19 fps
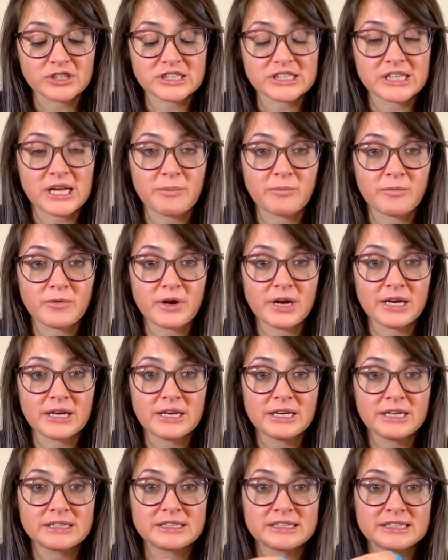
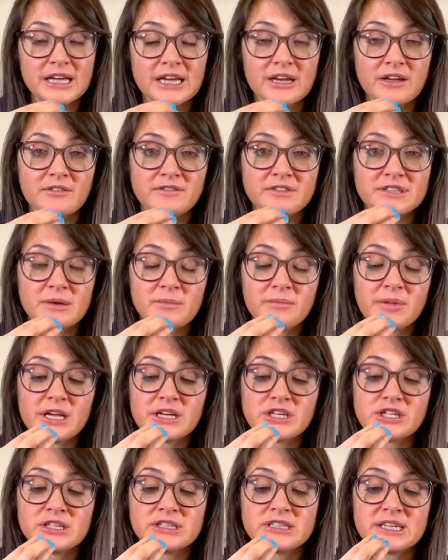separated instead of some
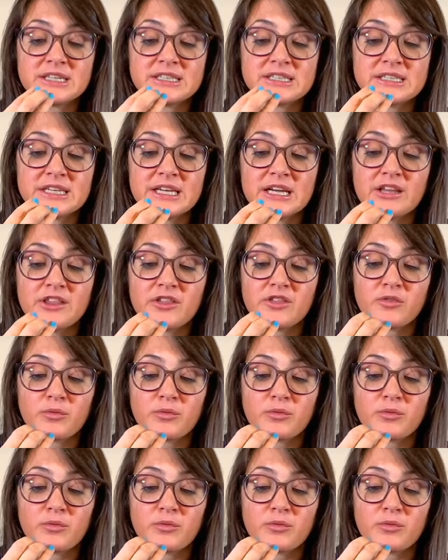patients I see